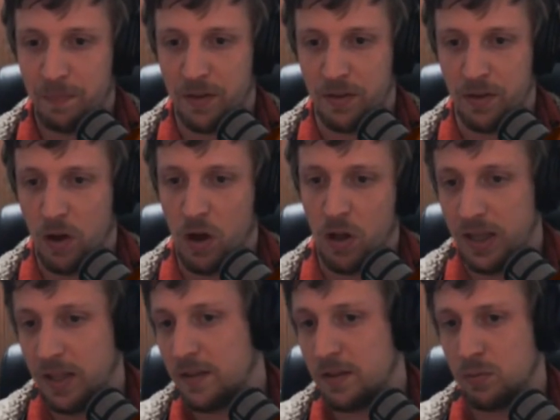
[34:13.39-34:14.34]
So I'll
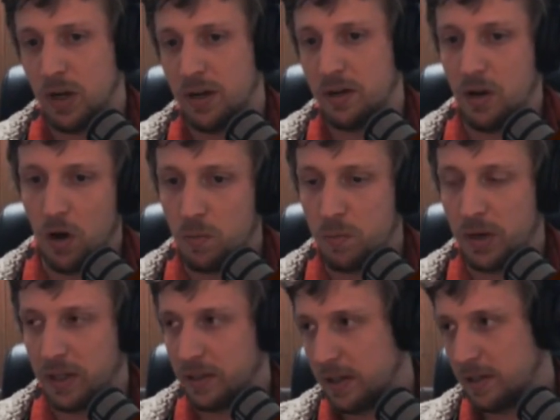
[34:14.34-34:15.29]
hit this one,
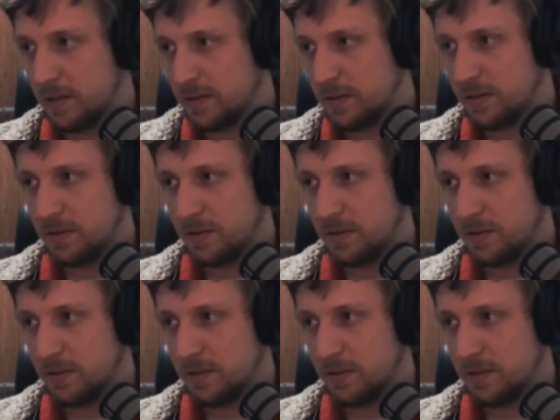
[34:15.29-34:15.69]
hoping that it's